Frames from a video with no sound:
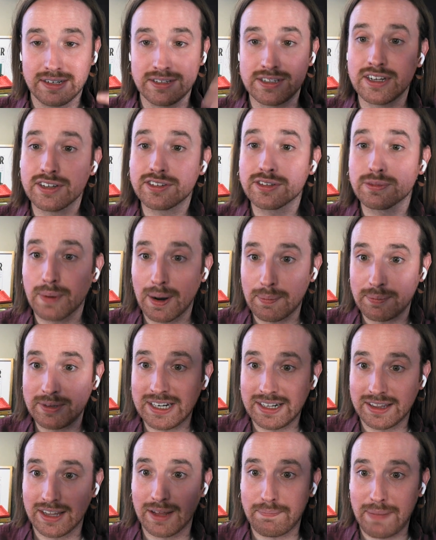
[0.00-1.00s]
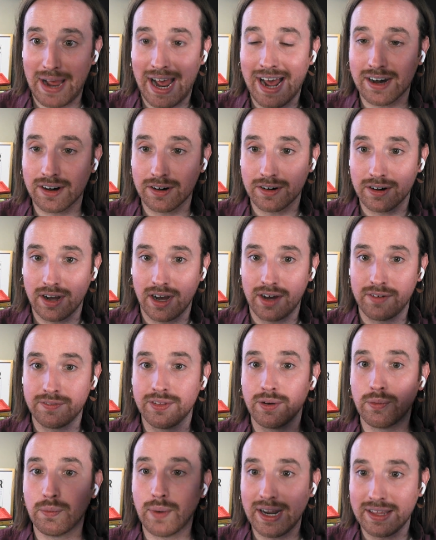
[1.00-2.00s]
disrupting the pattern of
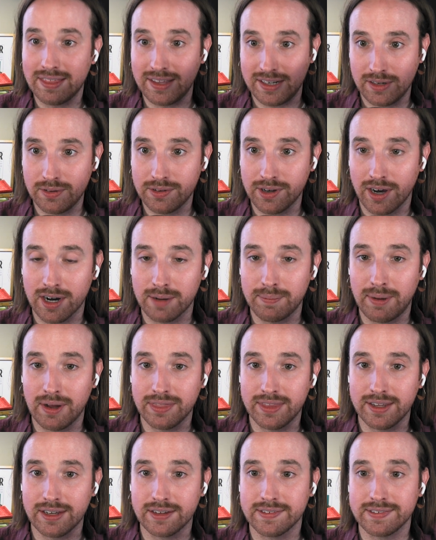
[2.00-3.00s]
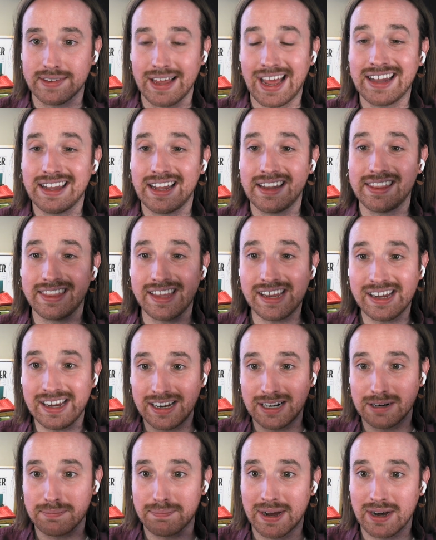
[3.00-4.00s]
the way that you talk about this and then
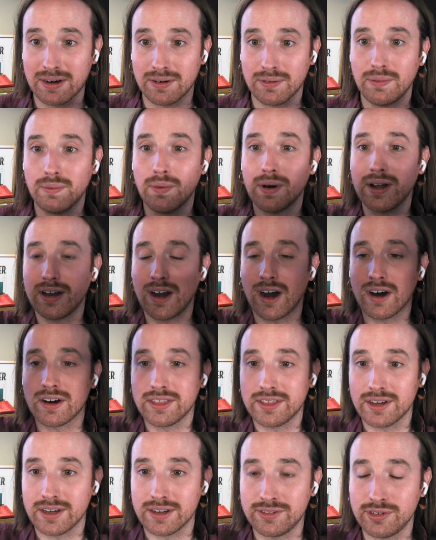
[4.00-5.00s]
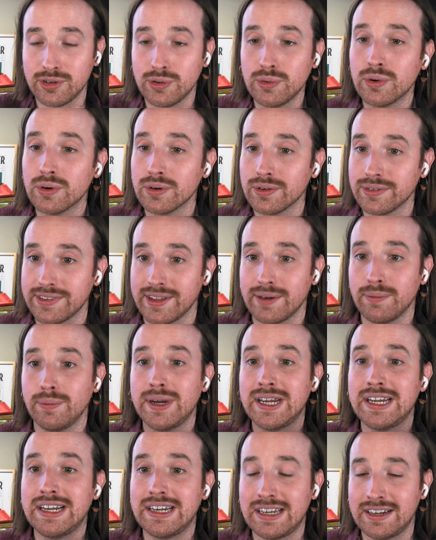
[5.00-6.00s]
thinking about what are the tools that
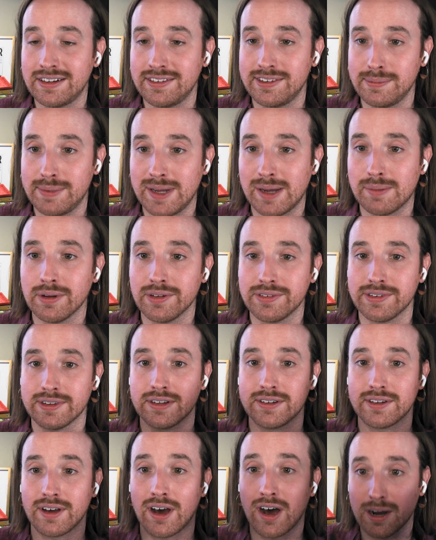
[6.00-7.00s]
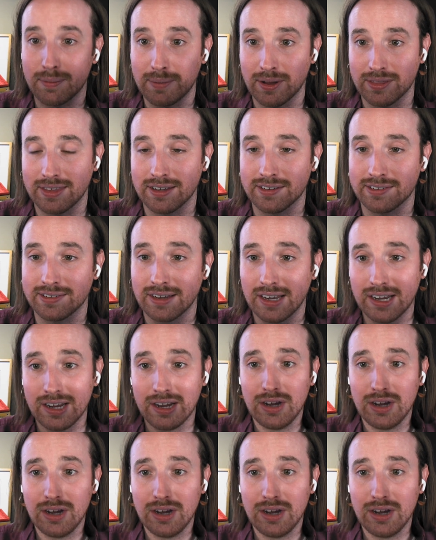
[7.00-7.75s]
we need to be able to talk about this